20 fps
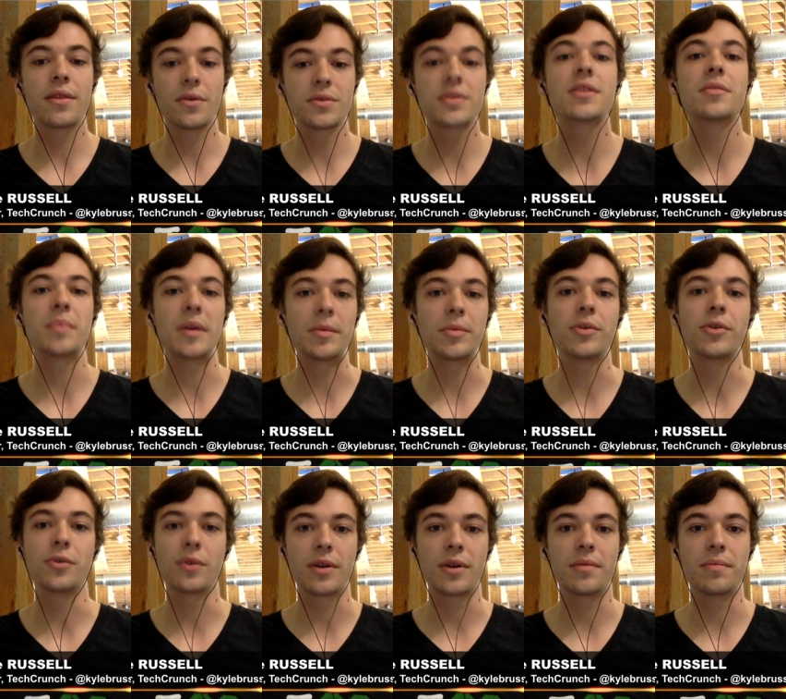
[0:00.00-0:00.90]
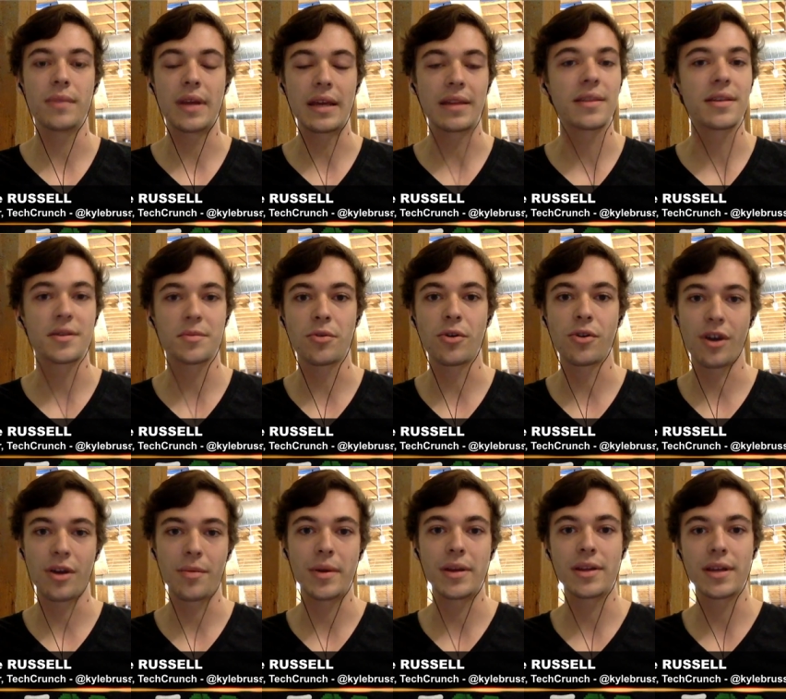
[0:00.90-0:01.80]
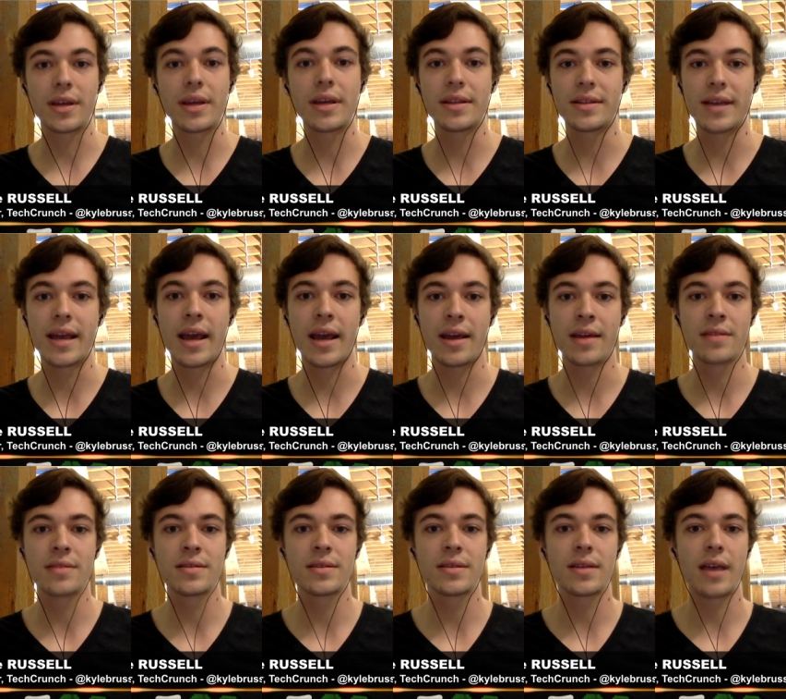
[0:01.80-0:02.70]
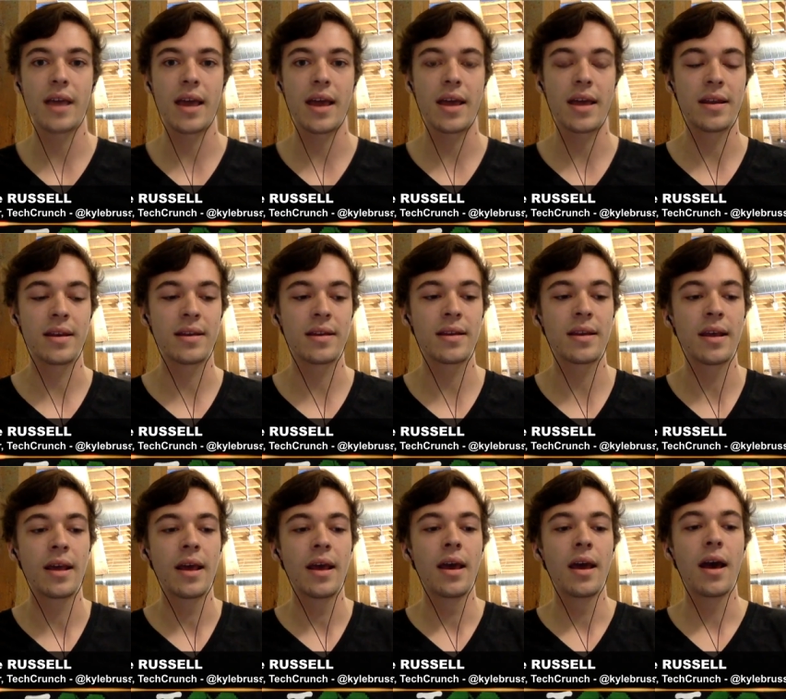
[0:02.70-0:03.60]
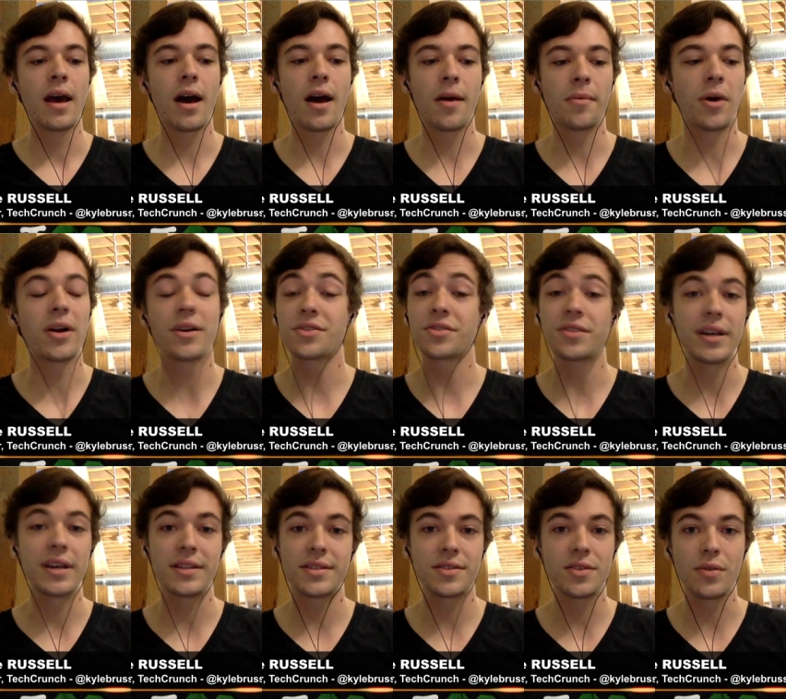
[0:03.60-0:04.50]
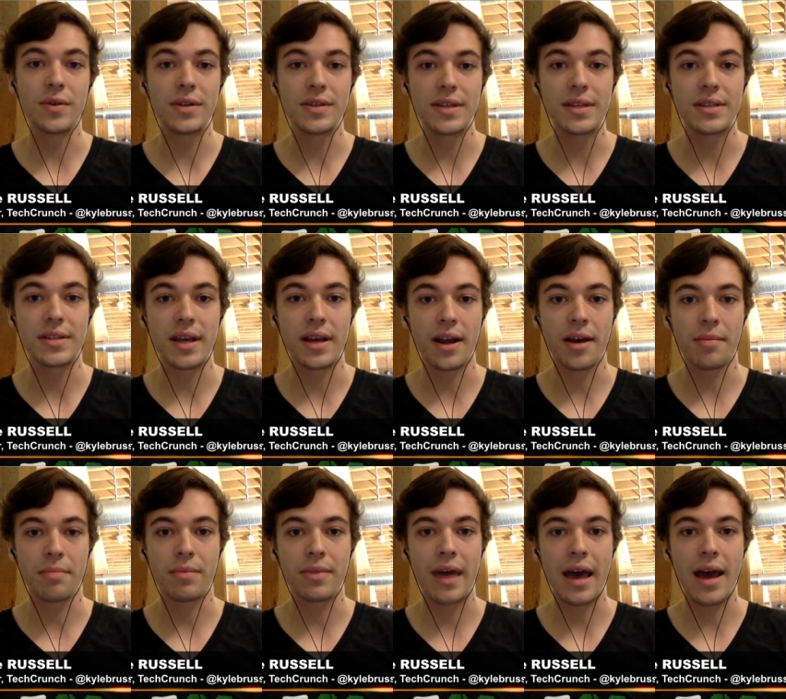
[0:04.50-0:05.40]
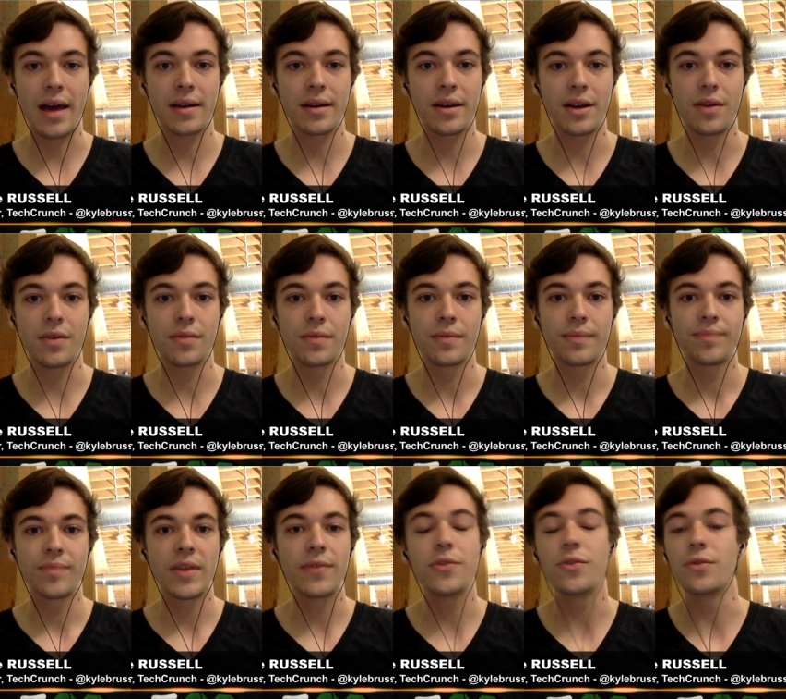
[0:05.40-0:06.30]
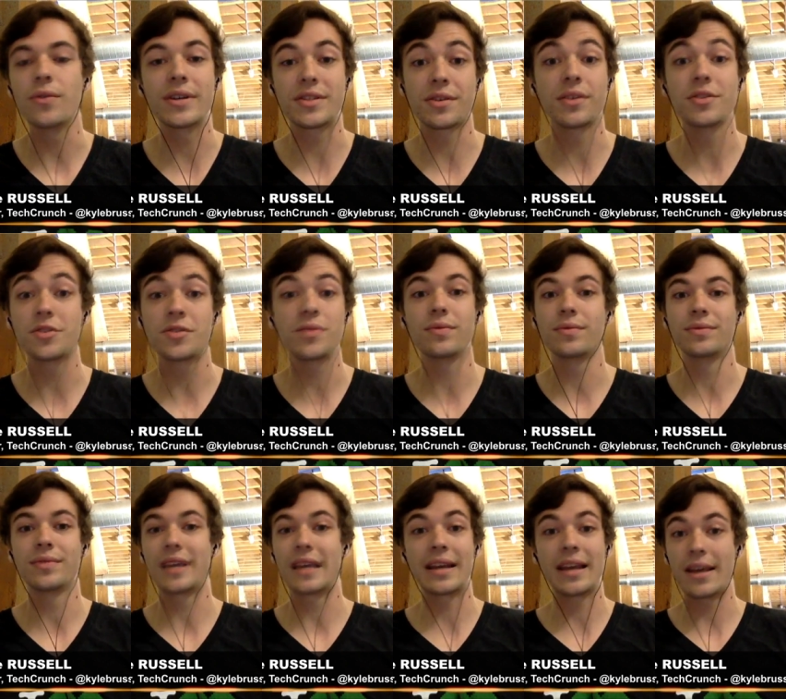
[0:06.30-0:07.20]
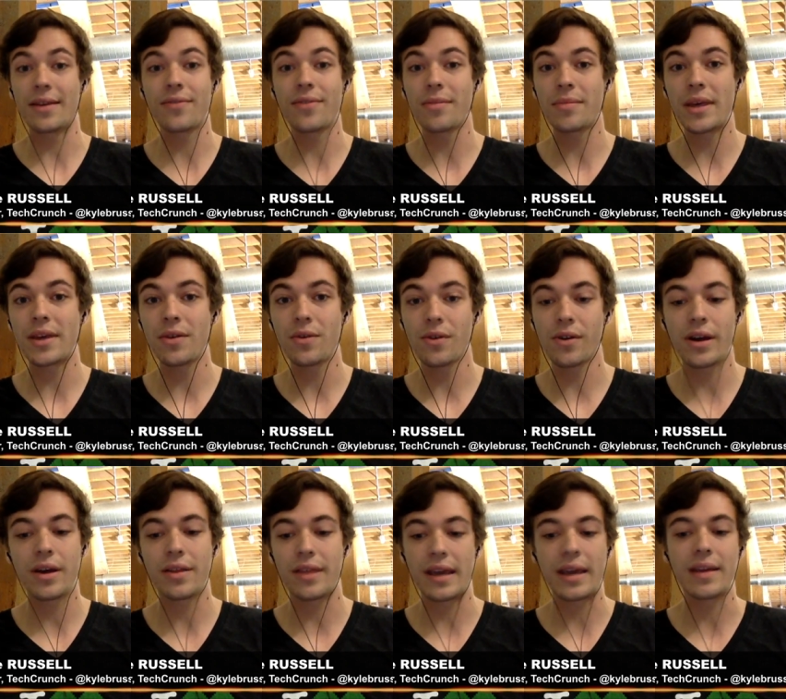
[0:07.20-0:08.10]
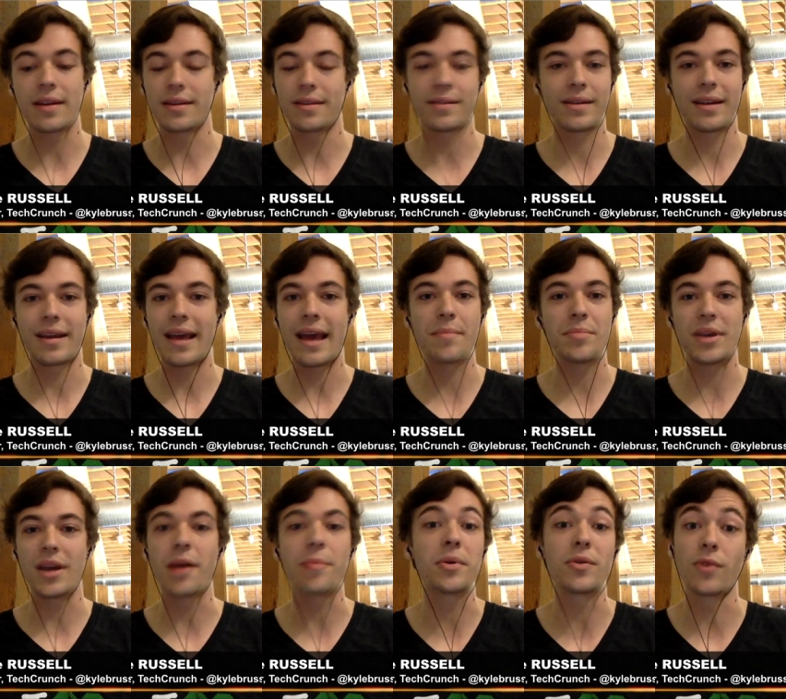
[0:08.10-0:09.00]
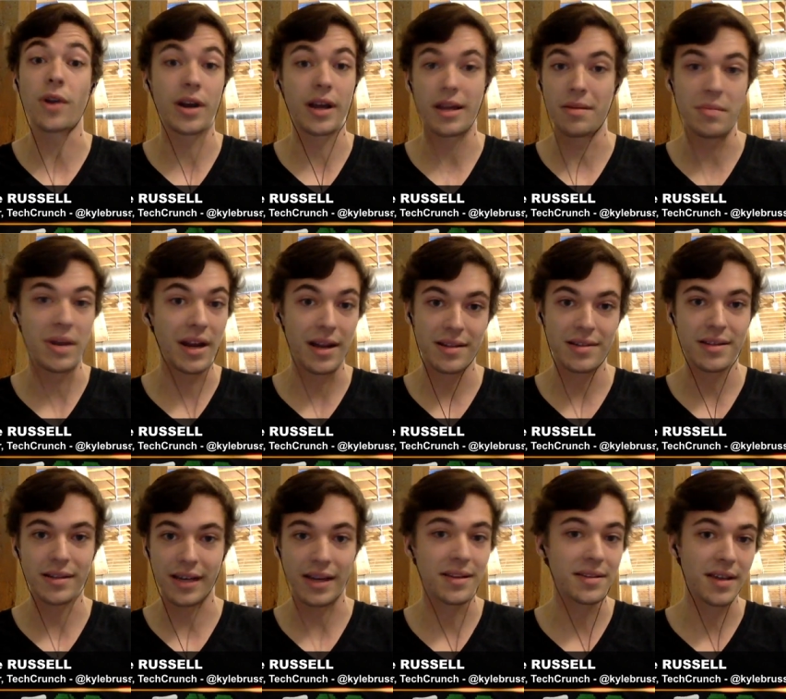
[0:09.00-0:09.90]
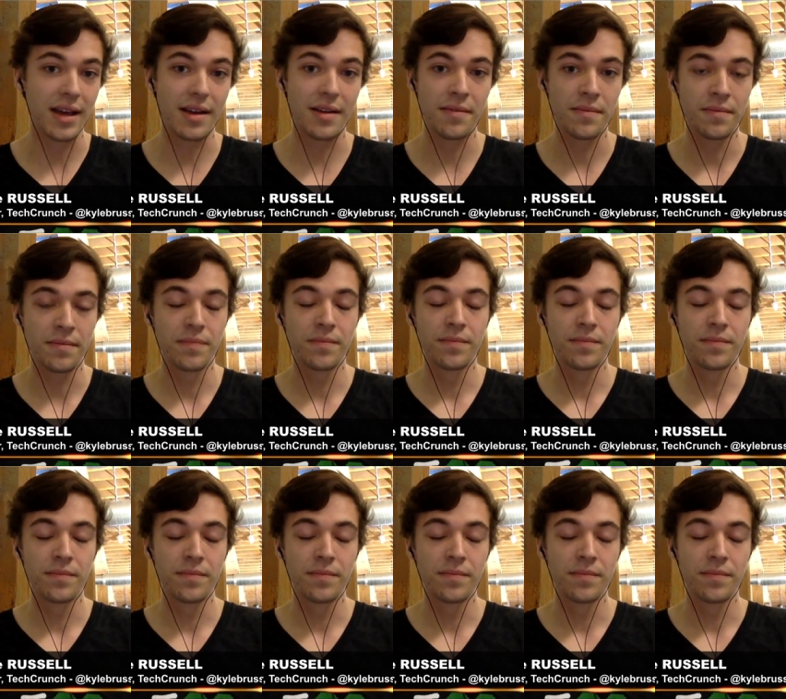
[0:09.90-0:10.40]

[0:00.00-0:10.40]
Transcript: Those are the people who could get this program into kids' hands. And um, honestly, it's so easy to set up that, you know, if you, as long as you can give them that URL, they can mm-hmm. be up and running in minutes, like I said.